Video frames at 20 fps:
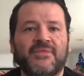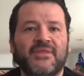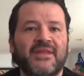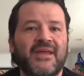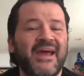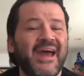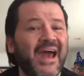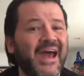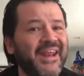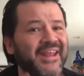
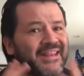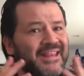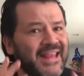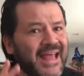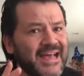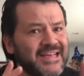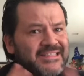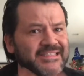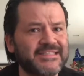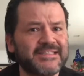And at
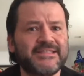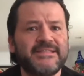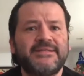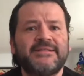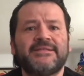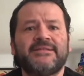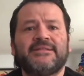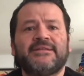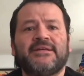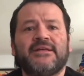last,
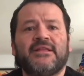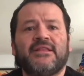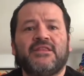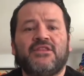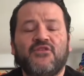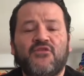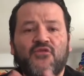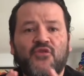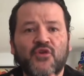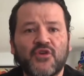
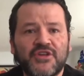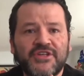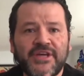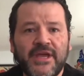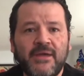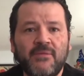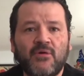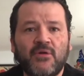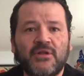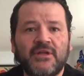the 4th
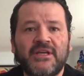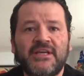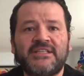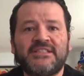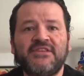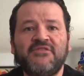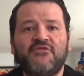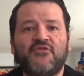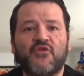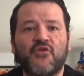table is
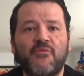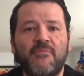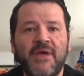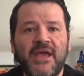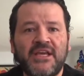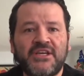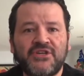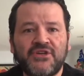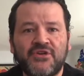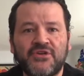
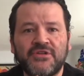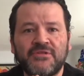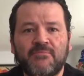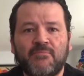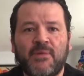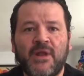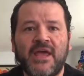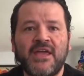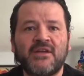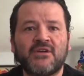information
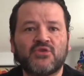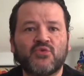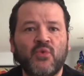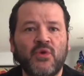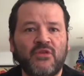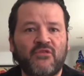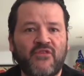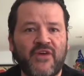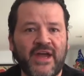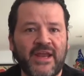players
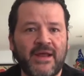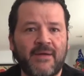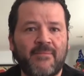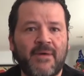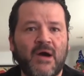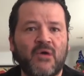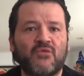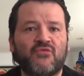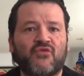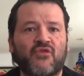will find
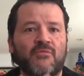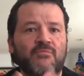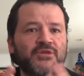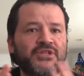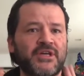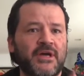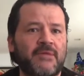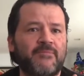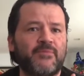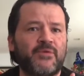about from
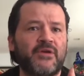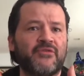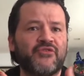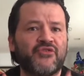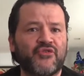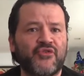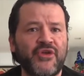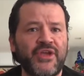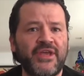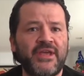Chapter
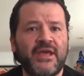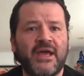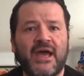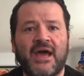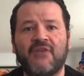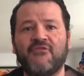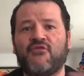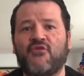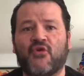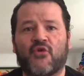3
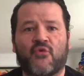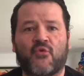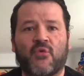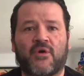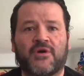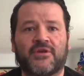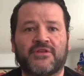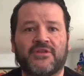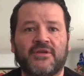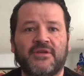and
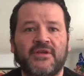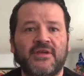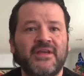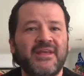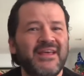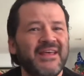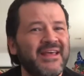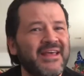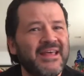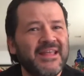forward.
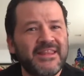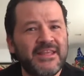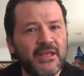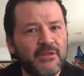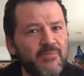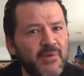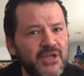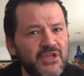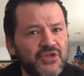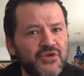The
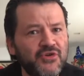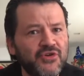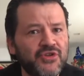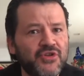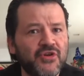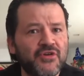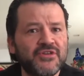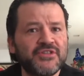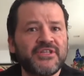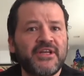adventure
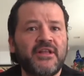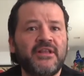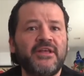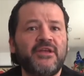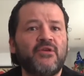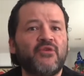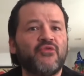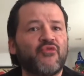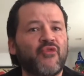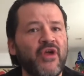turns a
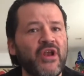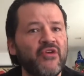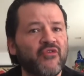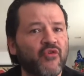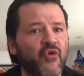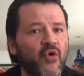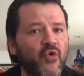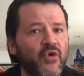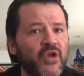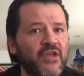little
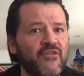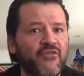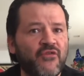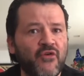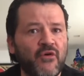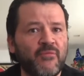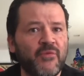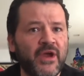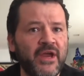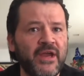railroady
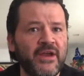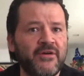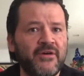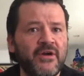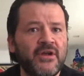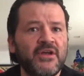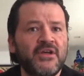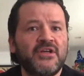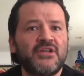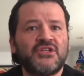from
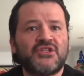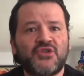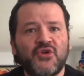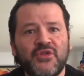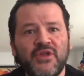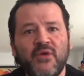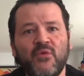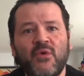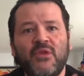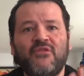here, so
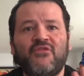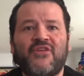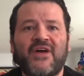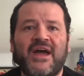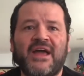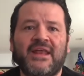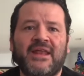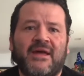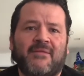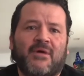they will
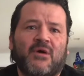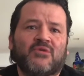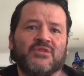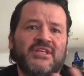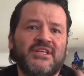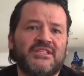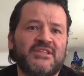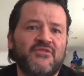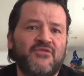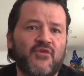find about
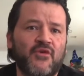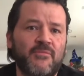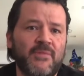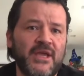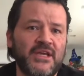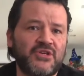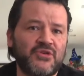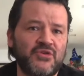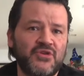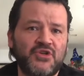this
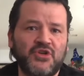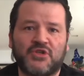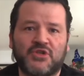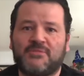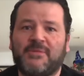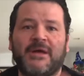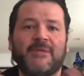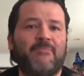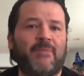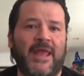information just
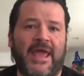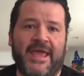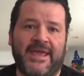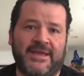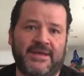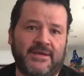by playing.